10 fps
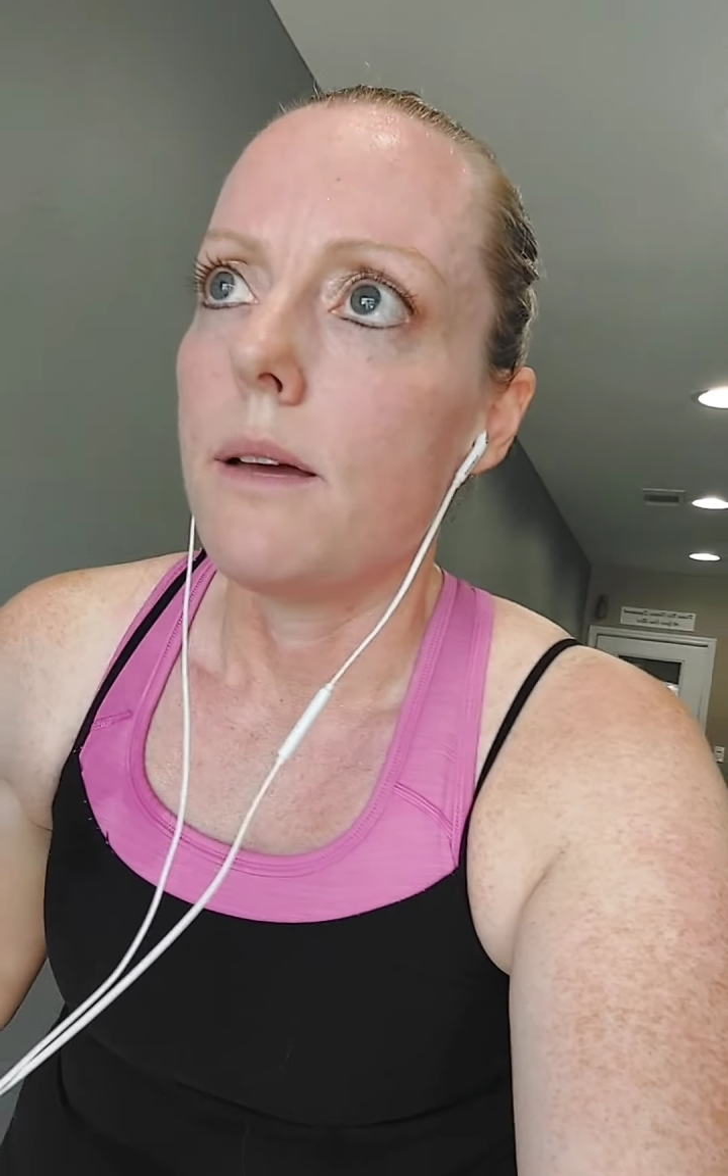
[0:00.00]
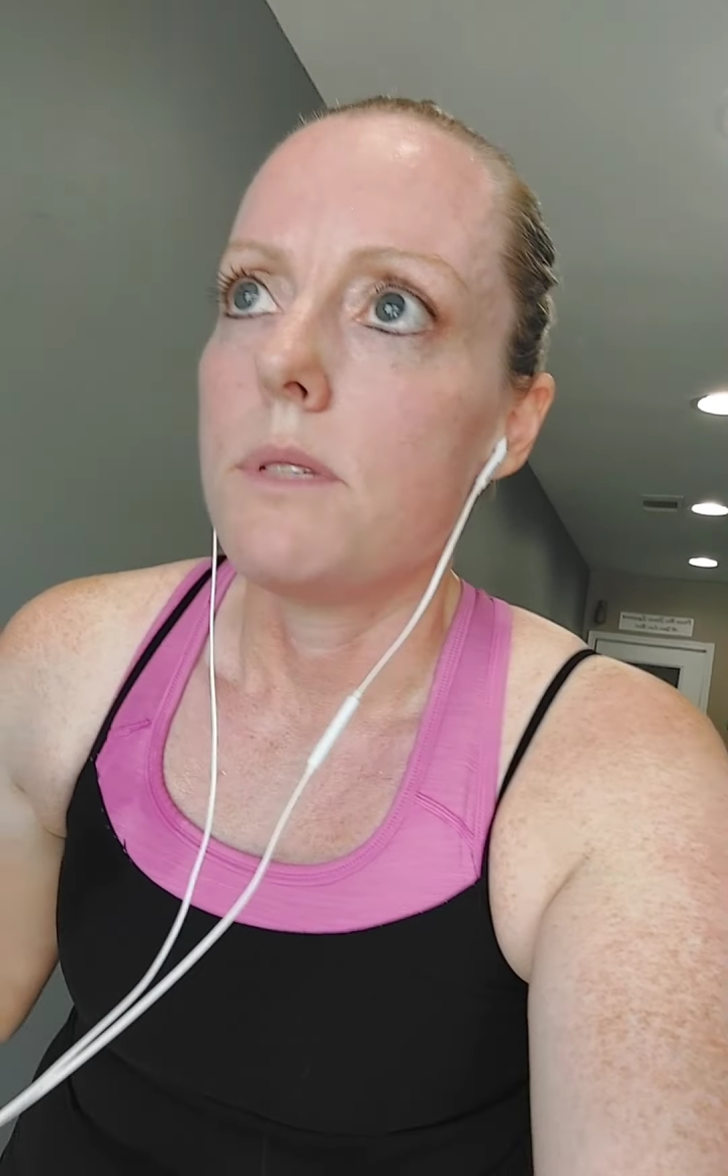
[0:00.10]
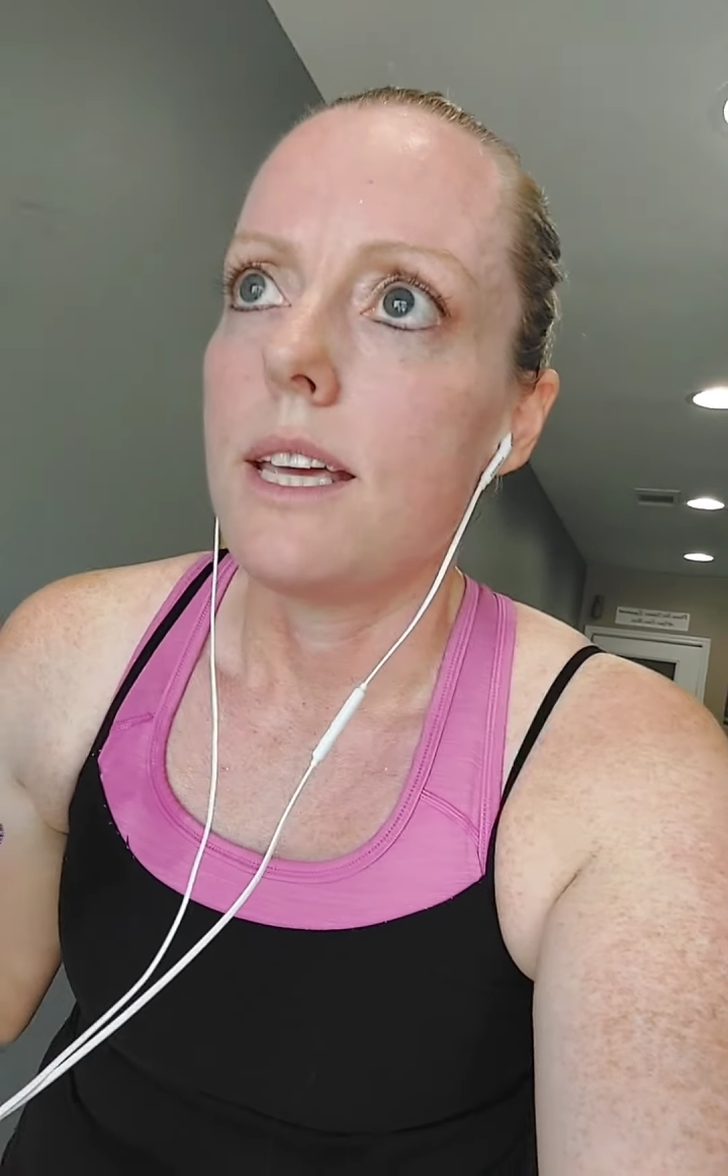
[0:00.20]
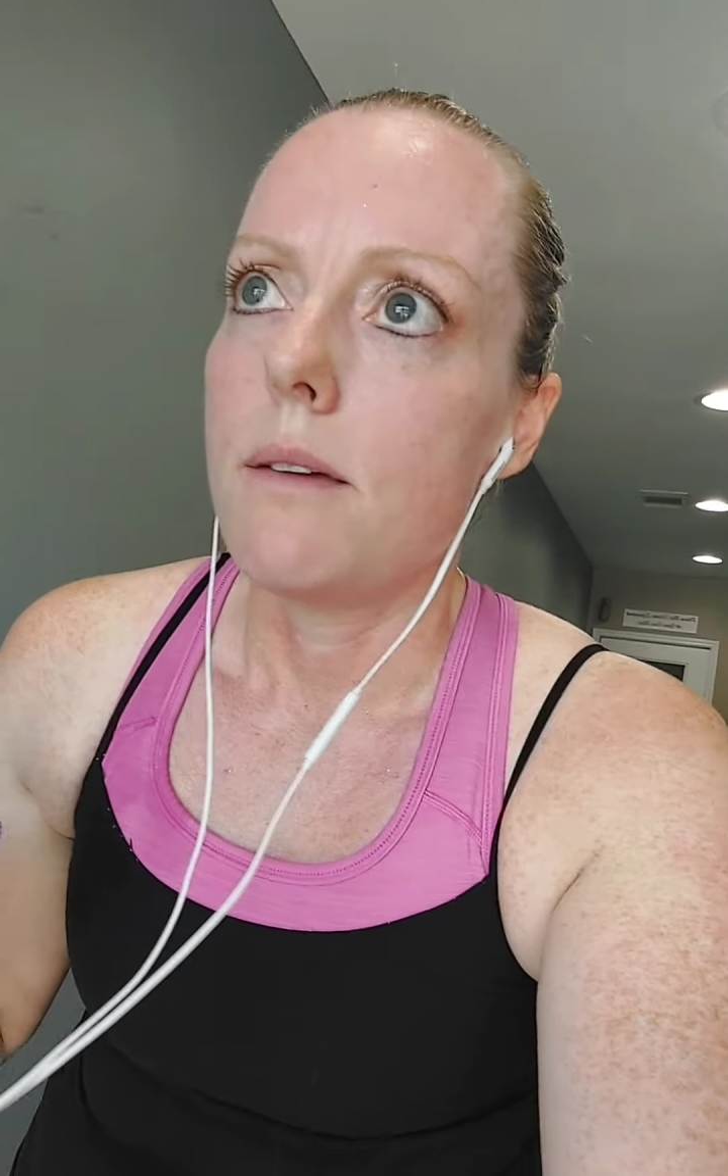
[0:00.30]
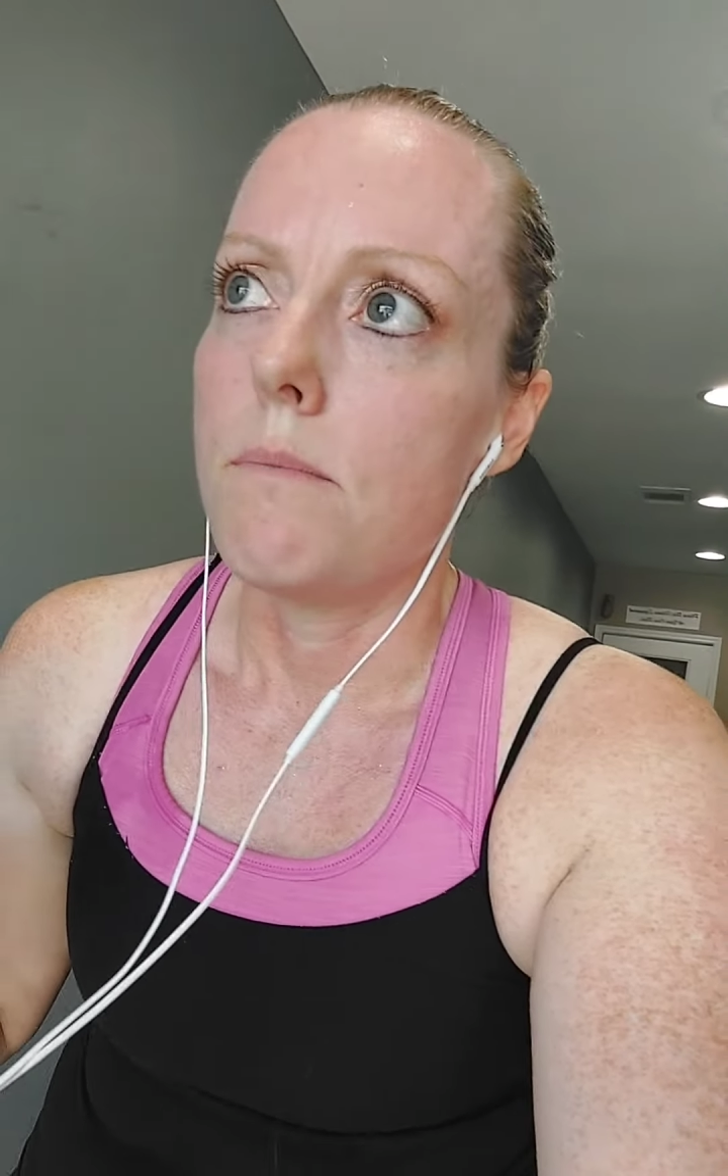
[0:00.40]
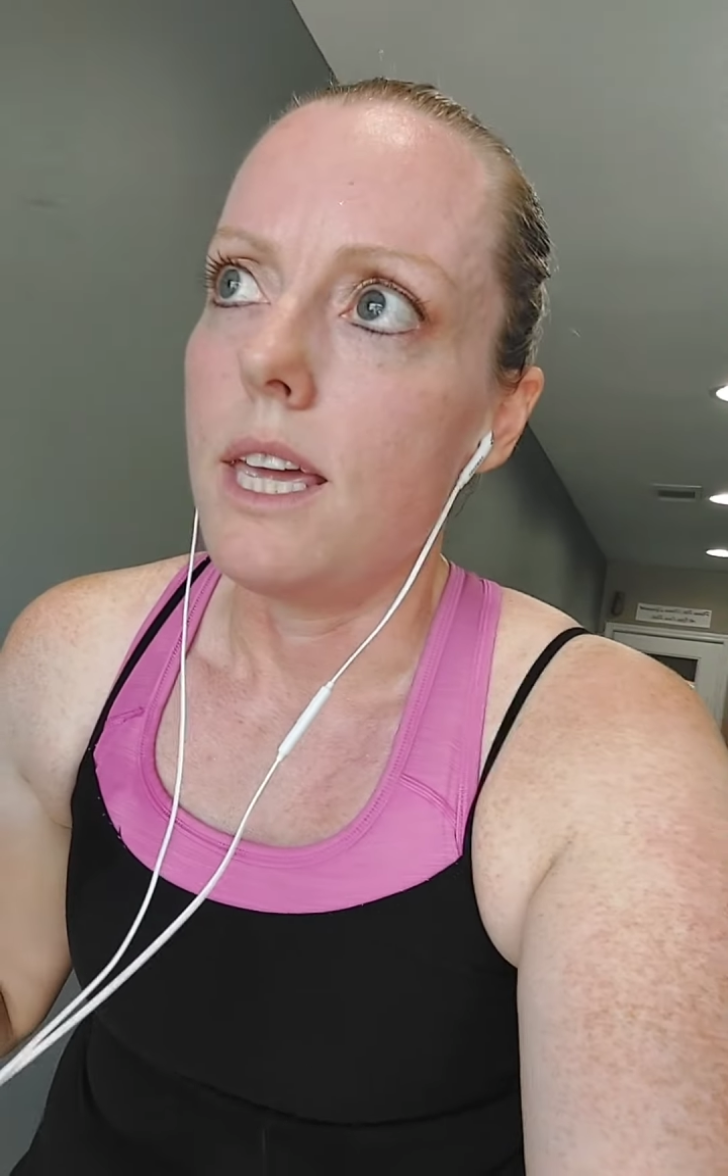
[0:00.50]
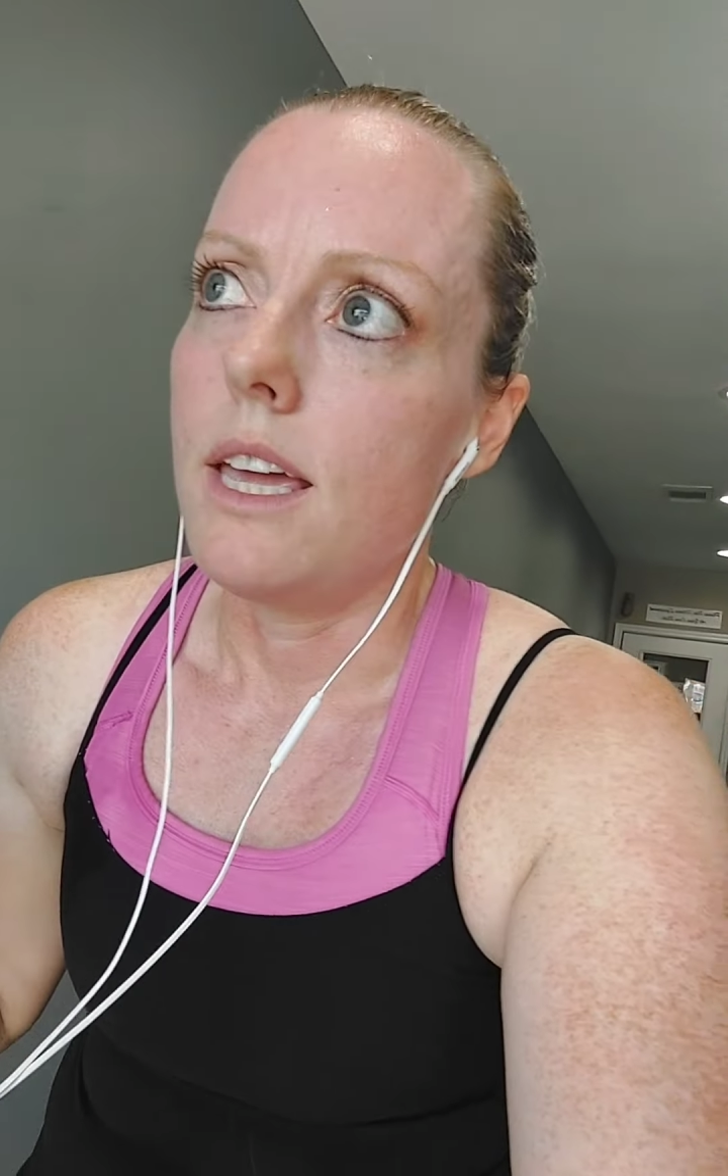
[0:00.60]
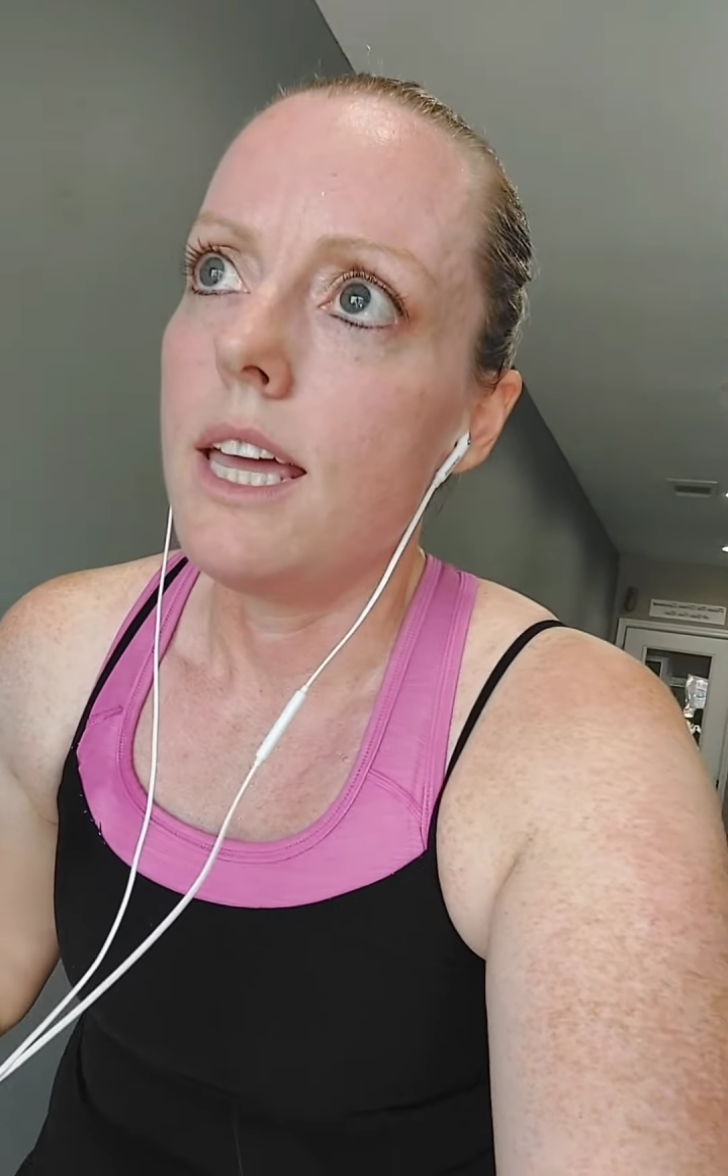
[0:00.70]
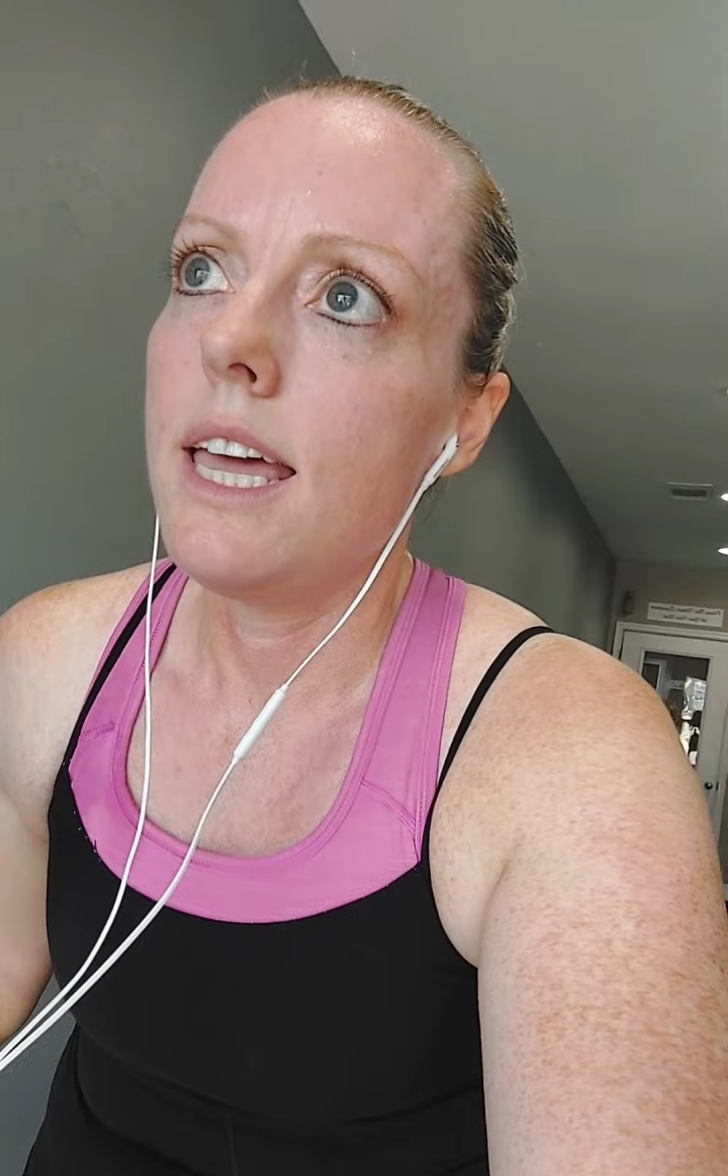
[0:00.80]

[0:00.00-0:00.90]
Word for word: upset me